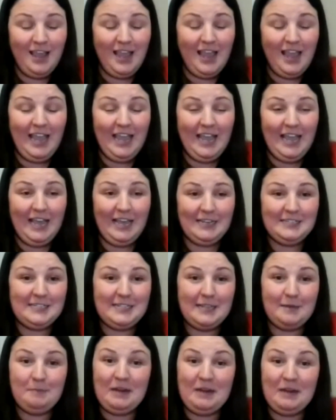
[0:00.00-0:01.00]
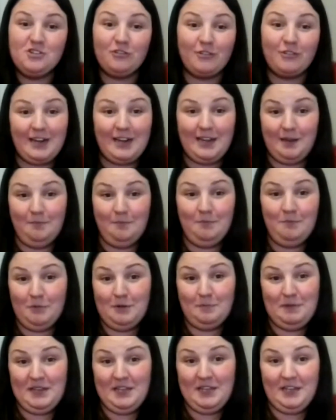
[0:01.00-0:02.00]
and that my dream
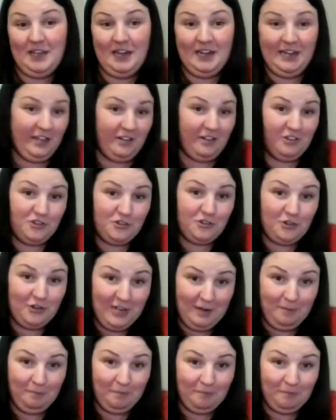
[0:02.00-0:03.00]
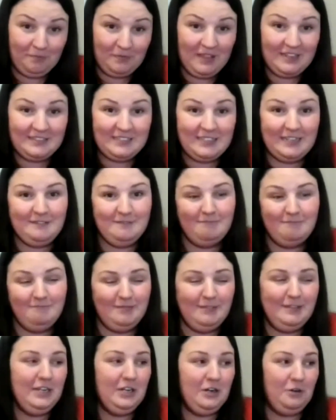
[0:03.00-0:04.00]
would be an English cream. I said,
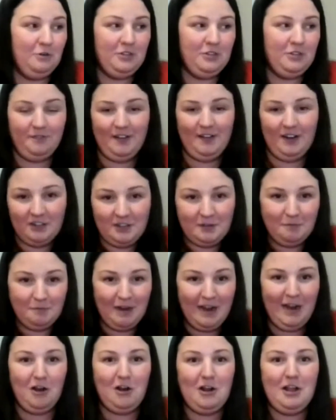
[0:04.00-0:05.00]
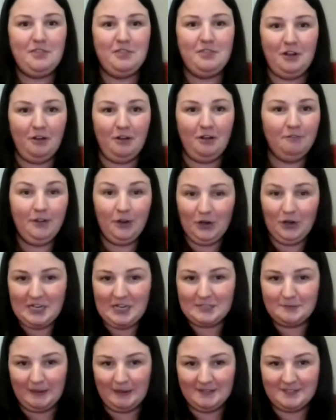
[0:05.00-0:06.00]
you know, they're fairly rare and they're very
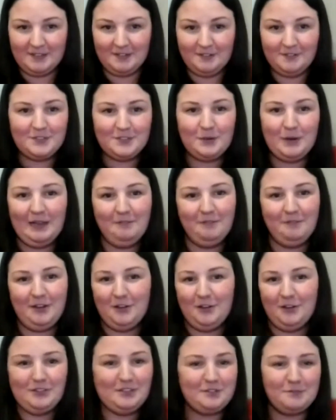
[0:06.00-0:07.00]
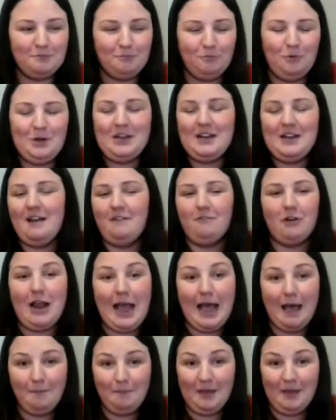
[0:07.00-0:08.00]
expensive, so I figured this would never
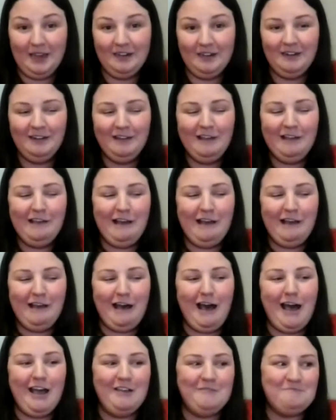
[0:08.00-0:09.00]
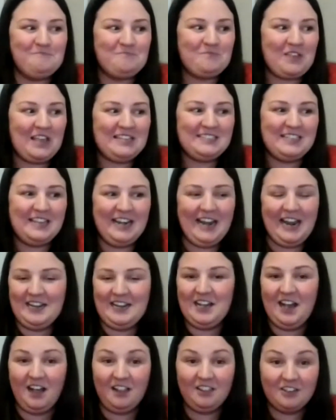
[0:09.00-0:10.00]
happen. I said,
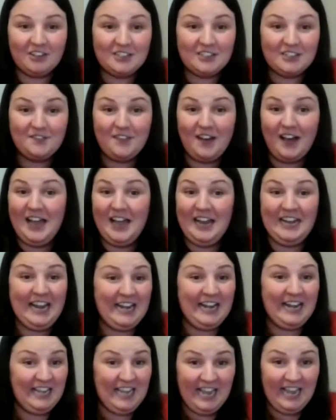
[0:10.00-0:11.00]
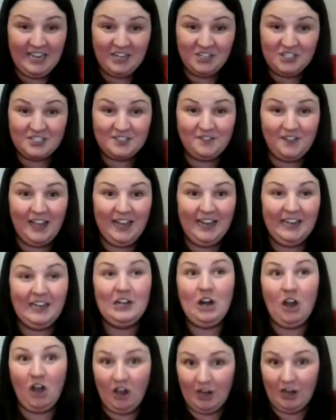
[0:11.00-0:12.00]
any color is fine, any age is fine, not a